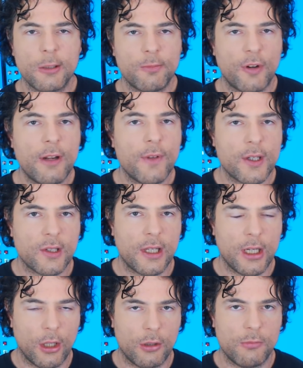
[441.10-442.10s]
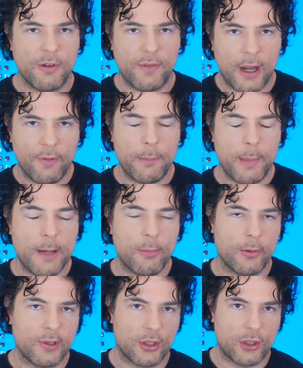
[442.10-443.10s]
previously, along with other
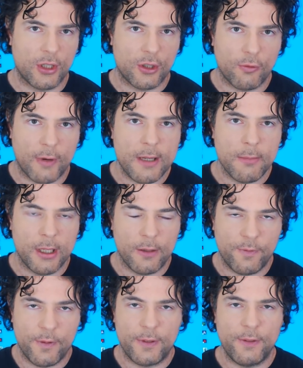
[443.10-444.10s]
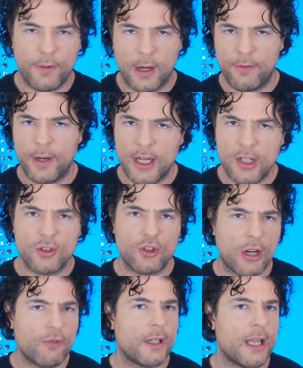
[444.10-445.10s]
people such as Greymon55, and he's
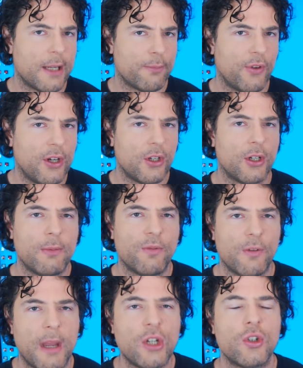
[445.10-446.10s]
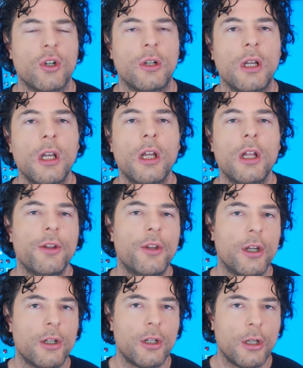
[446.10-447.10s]
generally had pretty good information,
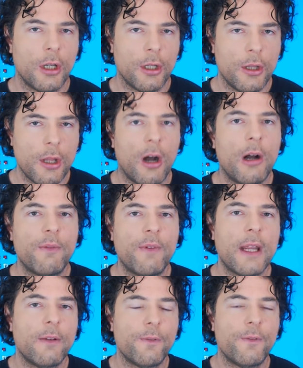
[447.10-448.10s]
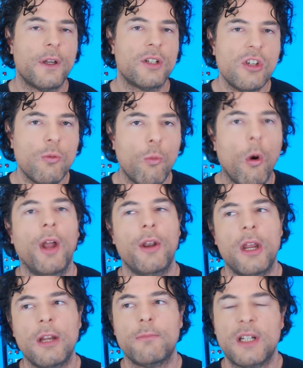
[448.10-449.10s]
that Navi 31
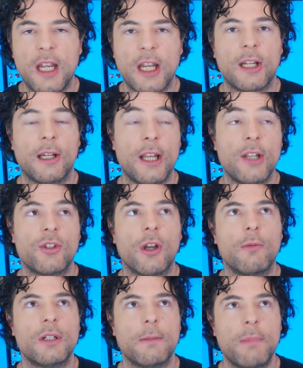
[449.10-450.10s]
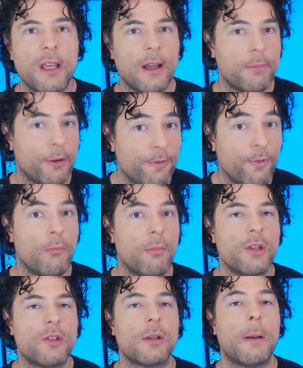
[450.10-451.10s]
in particular is going to be a
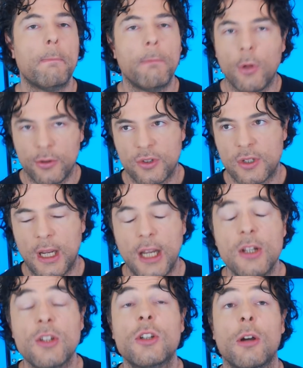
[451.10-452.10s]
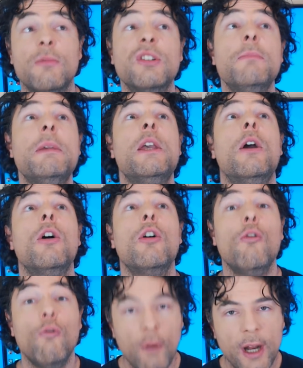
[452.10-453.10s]
performance monster. It is going to be
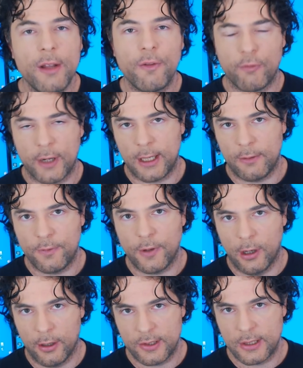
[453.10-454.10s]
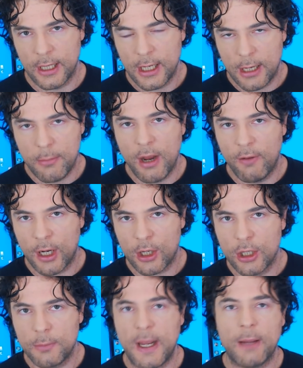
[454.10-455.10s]
really friggin' fast. I'm hearing it
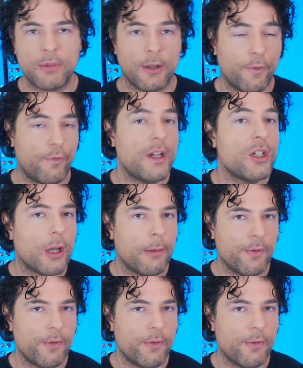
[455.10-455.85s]
could be up to 3 times